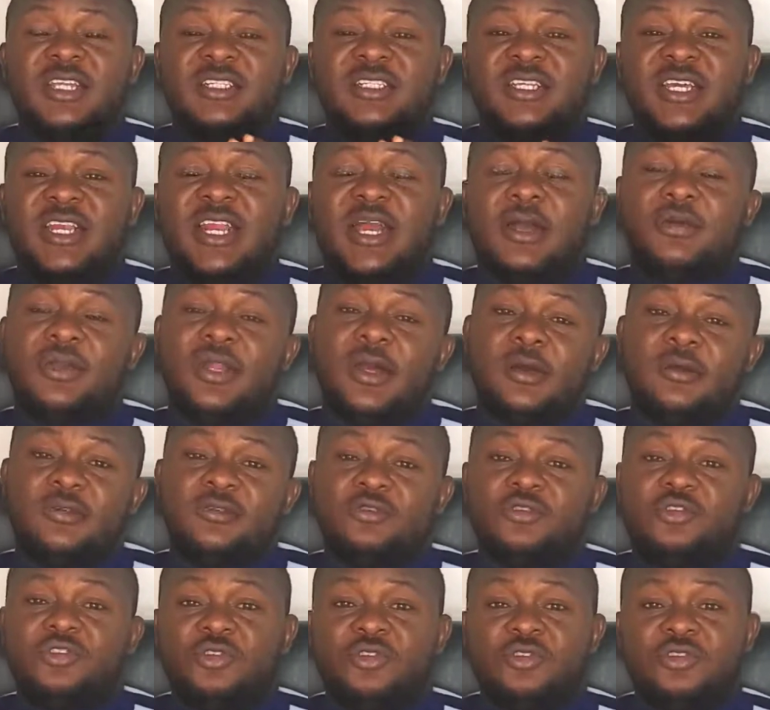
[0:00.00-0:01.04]
then I will
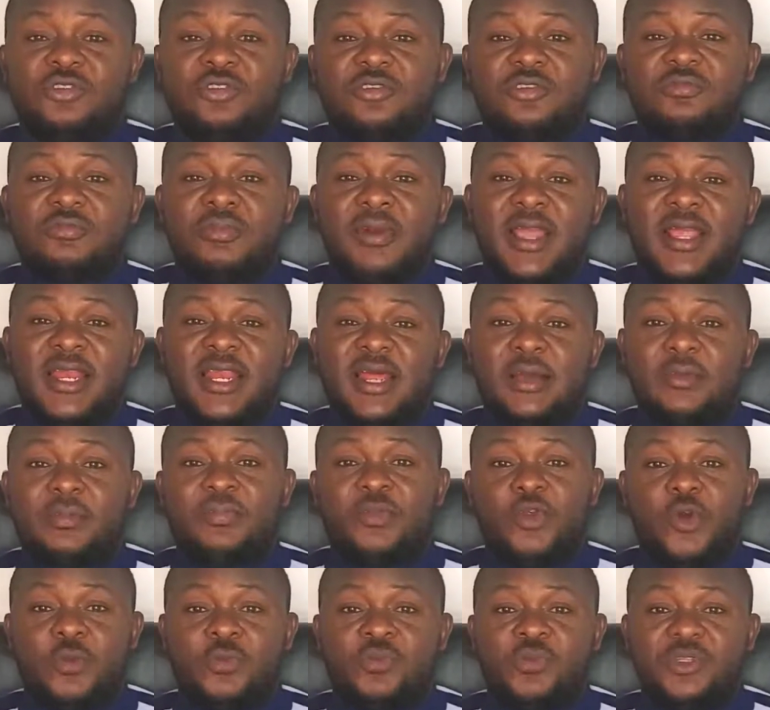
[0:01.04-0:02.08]
now use my
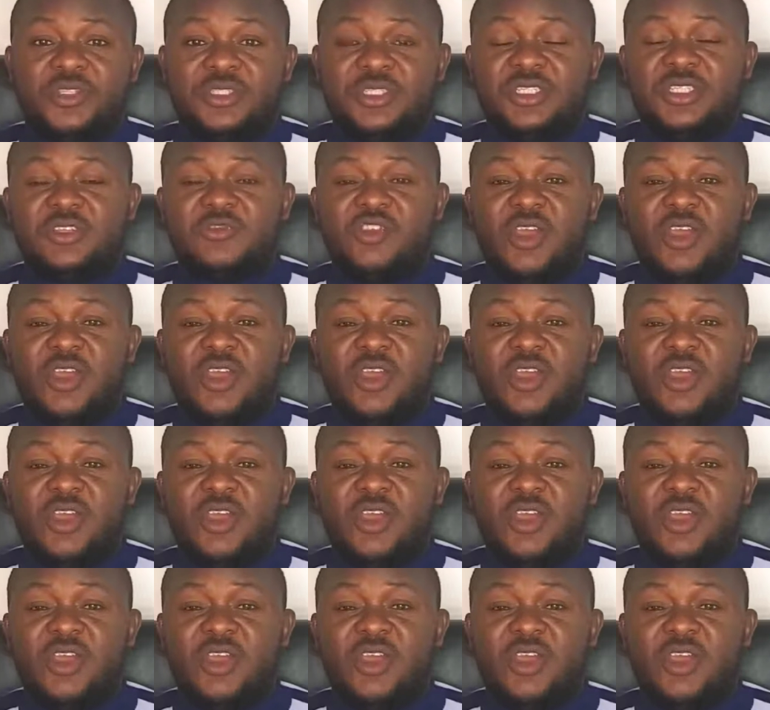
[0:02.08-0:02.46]
laptop with it.